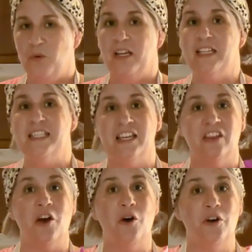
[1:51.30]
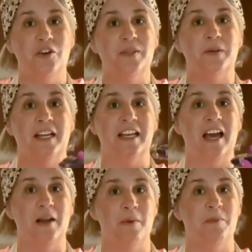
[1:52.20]
we're going to take the HoHos, we're going
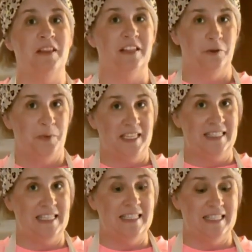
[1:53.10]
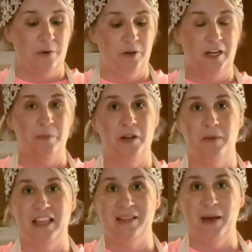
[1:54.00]
to cut them up in little pieces, and we're going to put
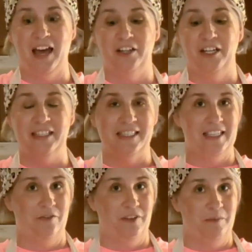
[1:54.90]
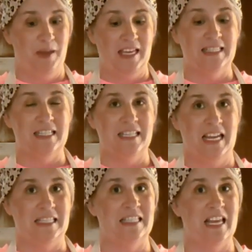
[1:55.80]
them in the batter and see if it bakes and
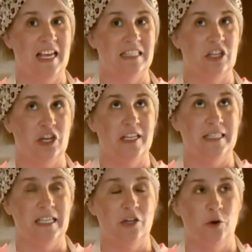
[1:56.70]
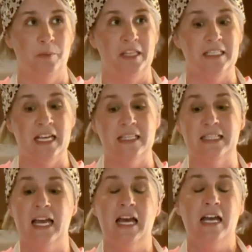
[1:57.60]
tastes as good as it normally
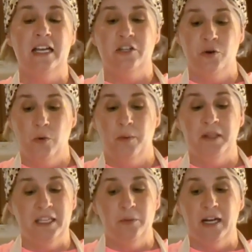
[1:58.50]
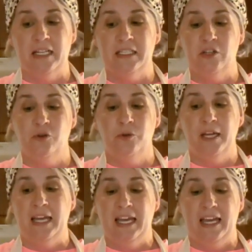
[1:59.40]
does. Normally what I do
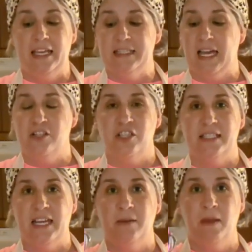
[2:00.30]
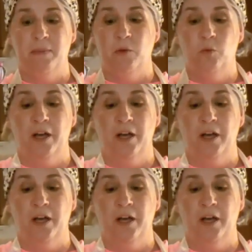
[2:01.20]
is I just take maybe